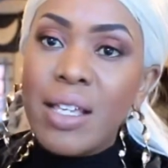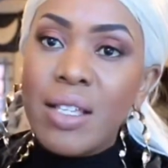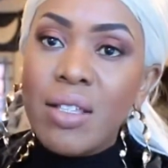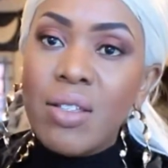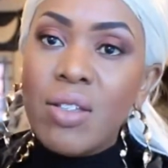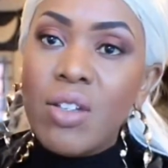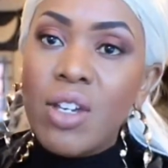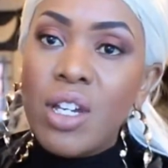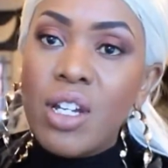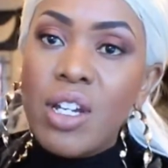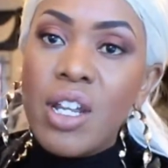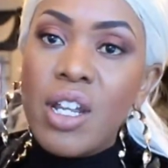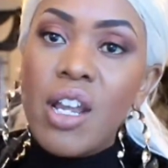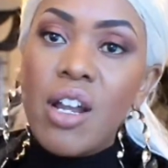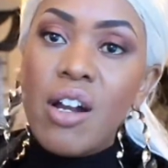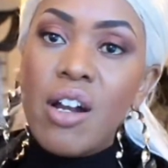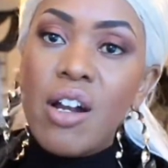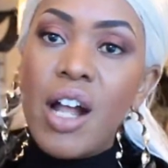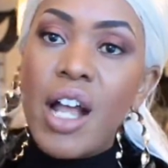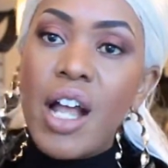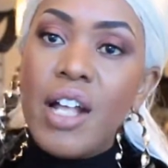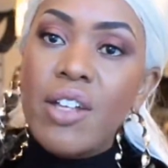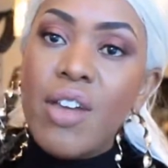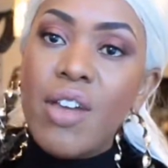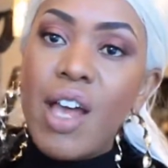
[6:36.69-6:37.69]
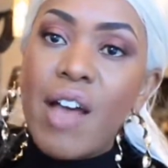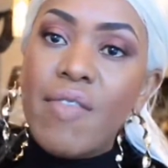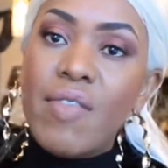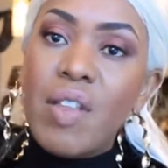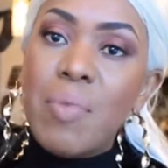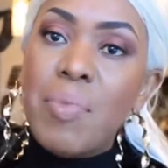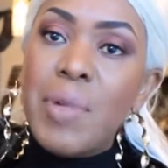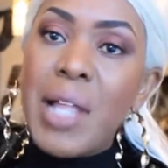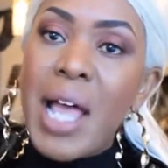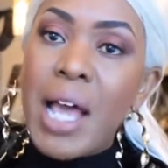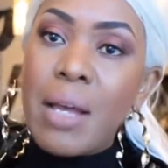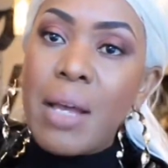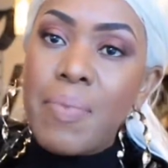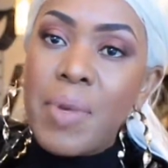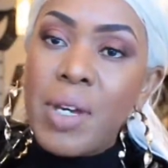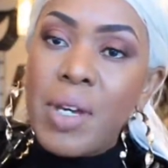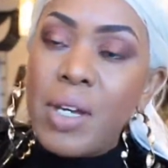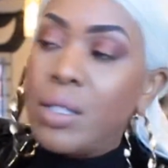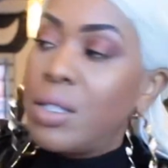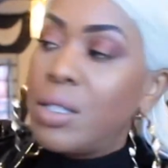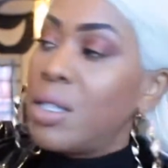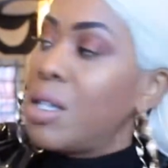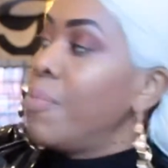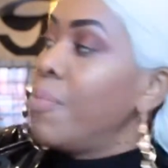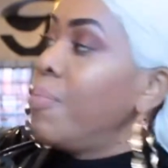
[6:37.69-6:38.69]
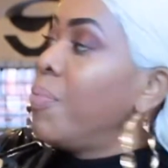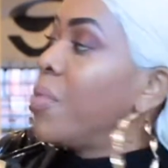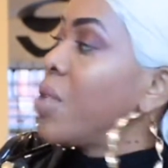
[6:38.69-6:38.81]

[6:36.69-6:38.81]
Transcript: is good here, and you have the black belt.